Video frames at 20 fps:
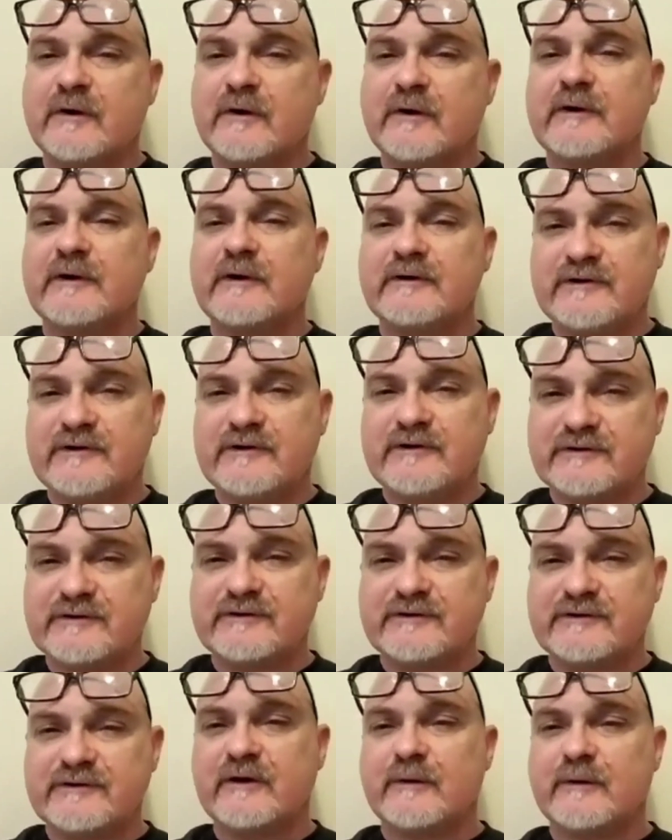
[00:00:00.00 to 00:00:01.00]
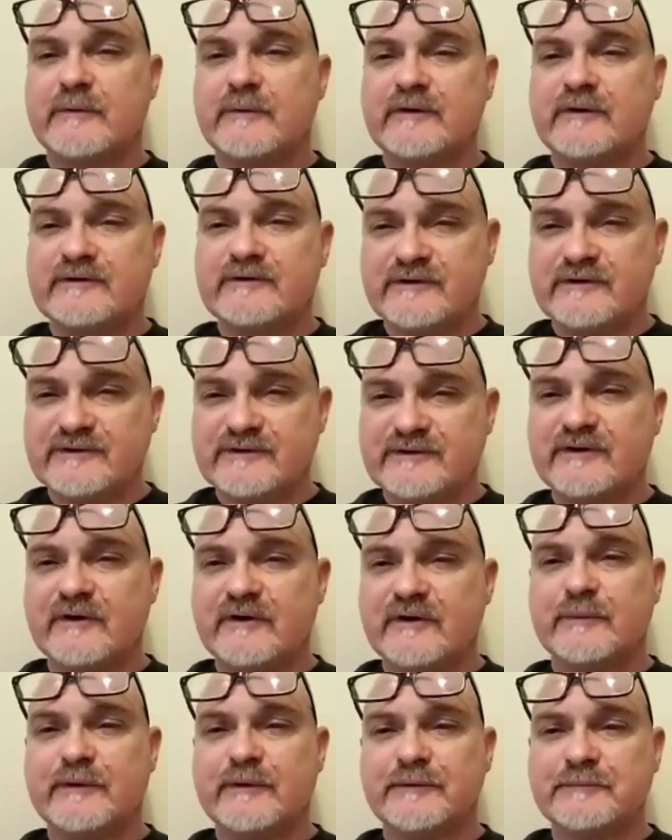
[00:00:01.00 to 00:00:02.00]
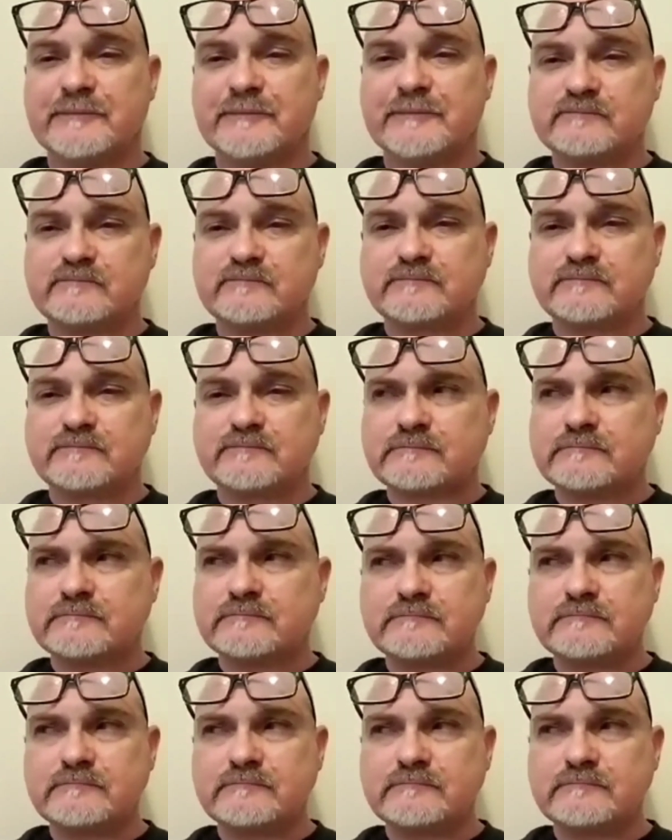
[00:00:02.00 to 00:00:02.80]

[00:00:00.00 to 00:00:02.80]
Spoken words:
Jesus help me, Jesus help me, Jesus help me.